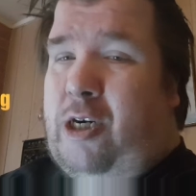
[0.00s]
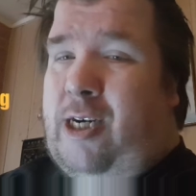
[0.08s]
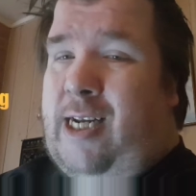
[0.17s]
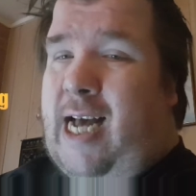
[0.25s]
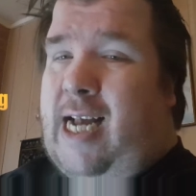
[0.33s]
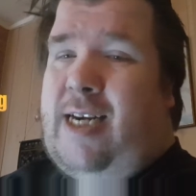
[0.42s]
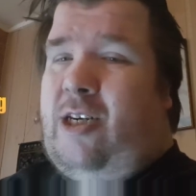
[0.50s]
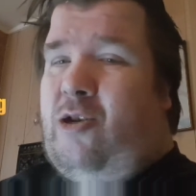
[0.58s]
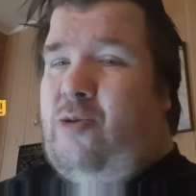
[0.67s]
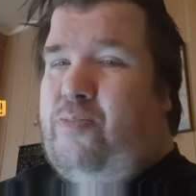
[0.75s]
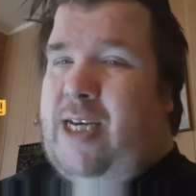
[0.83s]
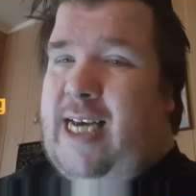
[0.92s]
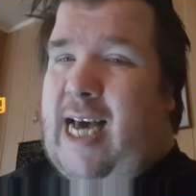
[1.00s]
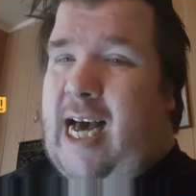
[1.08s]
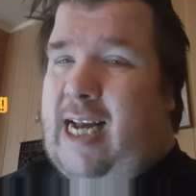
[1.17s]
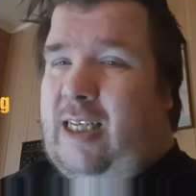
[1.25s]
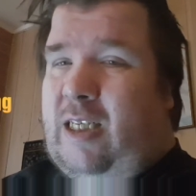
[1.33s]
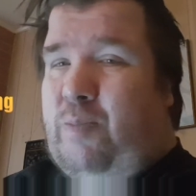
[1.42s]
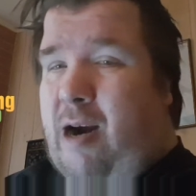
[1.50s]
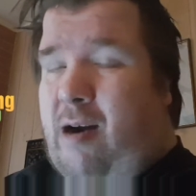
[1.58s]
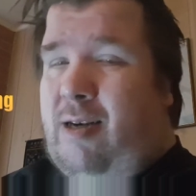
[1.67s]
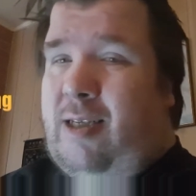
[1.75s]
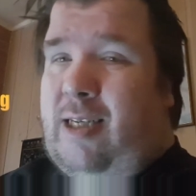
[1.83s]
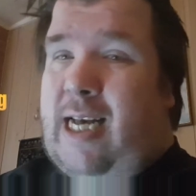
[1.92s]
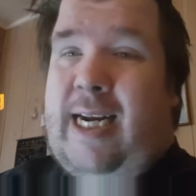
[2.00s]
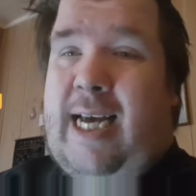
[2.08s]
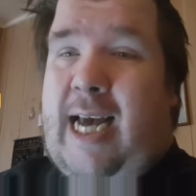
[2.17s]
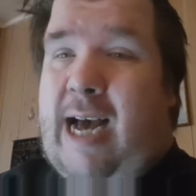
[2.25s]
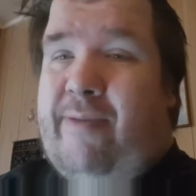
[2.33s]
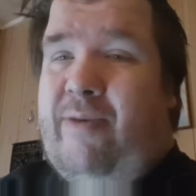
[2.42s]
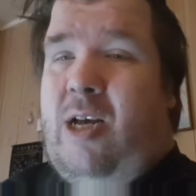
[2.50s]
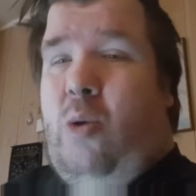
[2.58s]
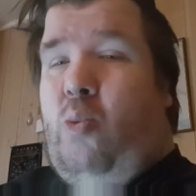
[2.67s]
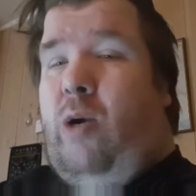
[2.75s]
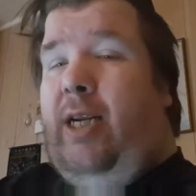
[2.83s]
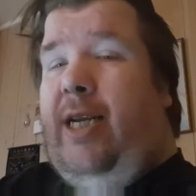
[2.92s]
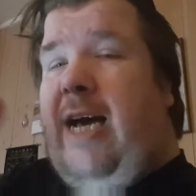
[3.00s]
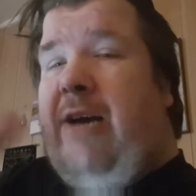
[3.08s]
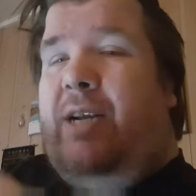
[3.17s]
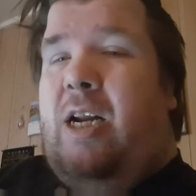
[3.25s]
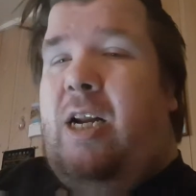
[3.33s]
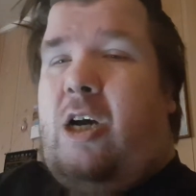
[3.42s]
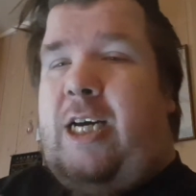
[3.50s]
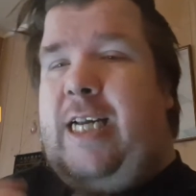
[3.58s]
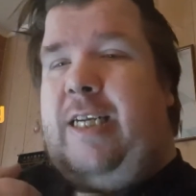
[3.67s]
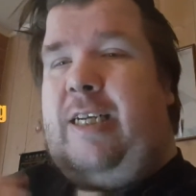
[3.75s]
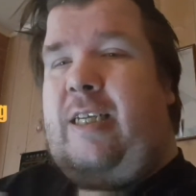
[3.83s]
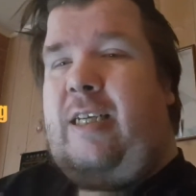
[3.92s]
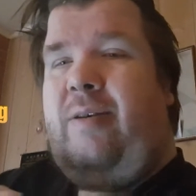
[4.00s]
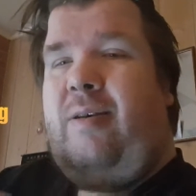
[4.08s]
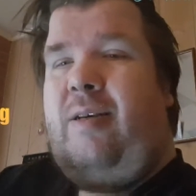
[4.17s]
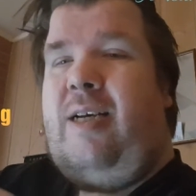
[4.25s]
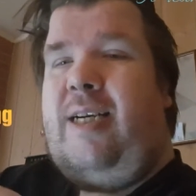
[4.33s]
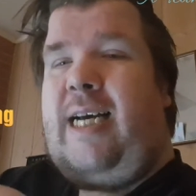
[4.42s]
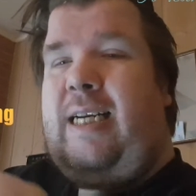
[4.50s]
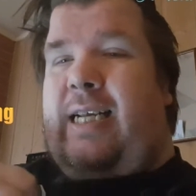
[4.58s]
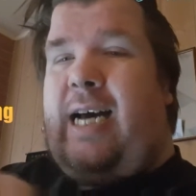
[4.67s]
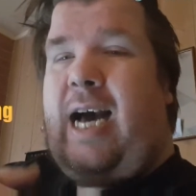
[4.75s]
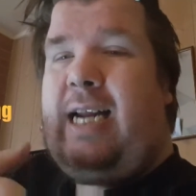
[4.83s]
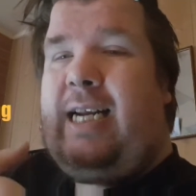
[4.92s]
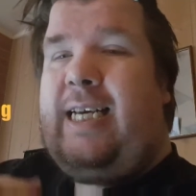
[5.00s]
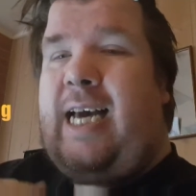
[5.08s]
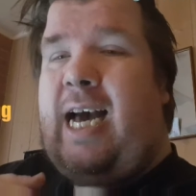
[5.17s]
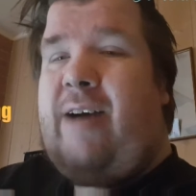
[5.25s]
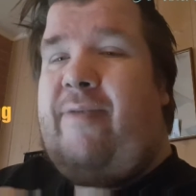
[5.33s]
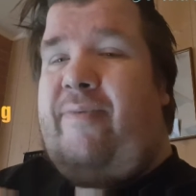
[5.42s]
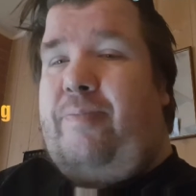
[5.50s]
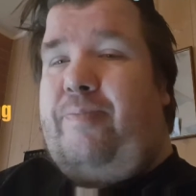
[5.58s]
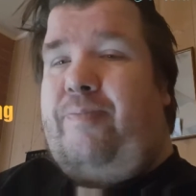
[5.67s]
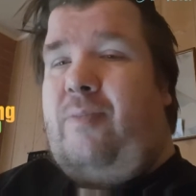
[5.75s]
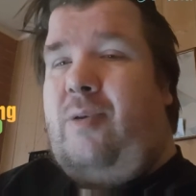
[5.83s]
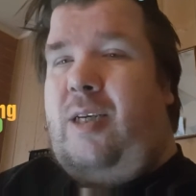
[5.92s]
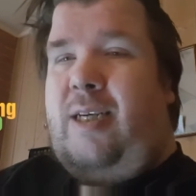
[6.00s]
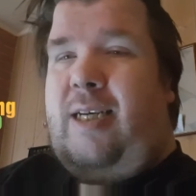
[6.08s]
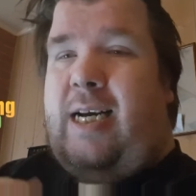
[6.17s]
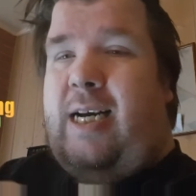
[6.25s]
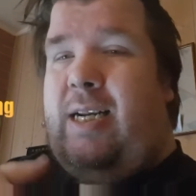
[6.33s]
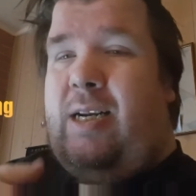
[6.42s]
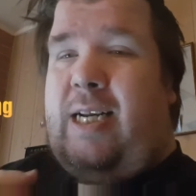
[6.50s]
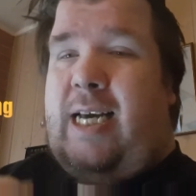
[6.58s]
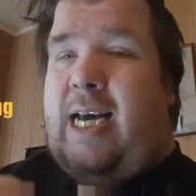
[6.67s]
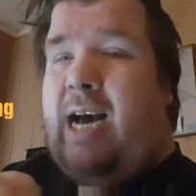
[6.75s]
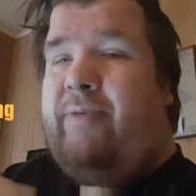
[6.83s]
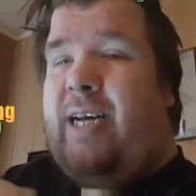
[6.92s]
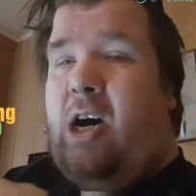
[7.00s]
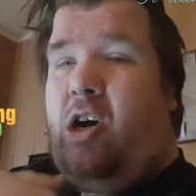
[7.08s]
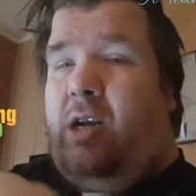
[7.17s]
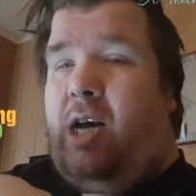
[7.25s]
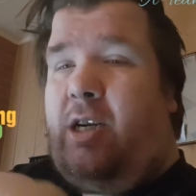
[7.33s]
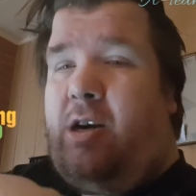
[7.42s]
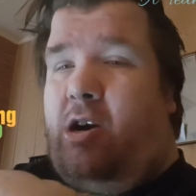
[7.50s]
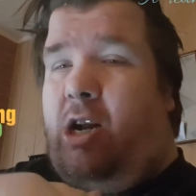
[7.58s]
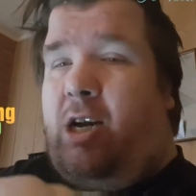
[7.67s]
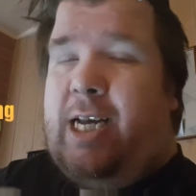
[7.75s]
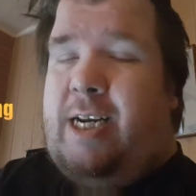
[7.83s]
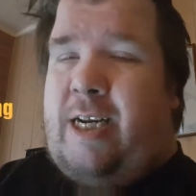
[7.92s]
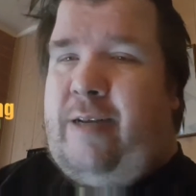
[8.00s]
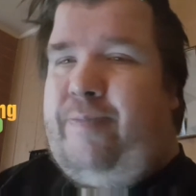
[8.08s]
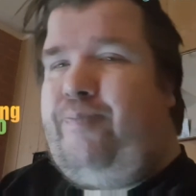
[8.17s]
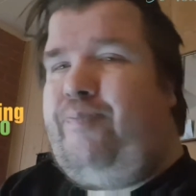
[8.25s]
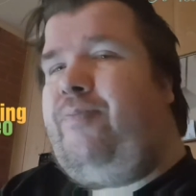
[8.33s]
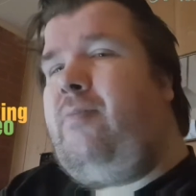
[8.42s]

pretend to be Annie's parents, and they have, well, they have the locket that Annie have. They have the other locket.